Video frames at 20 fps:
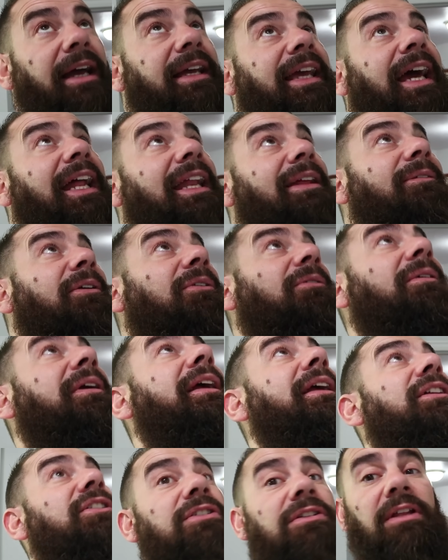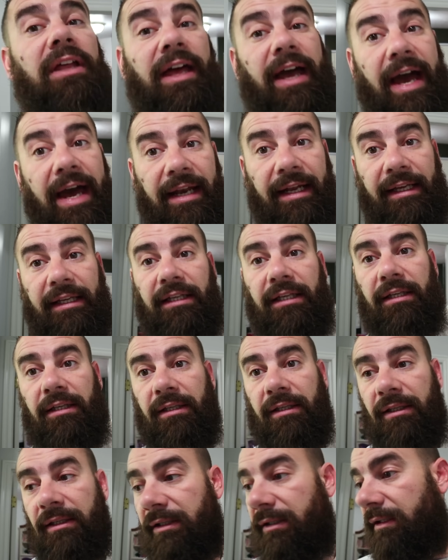I can't even reach the attic.
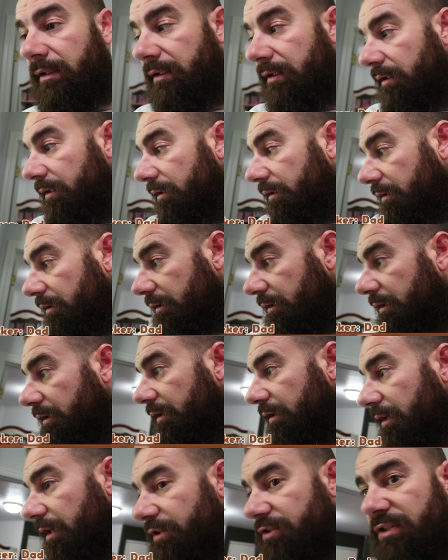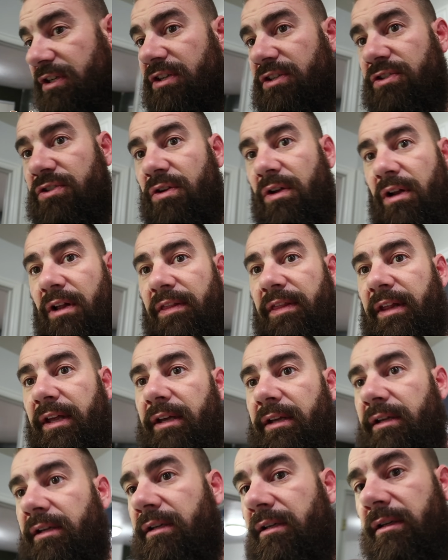Unless she stood on the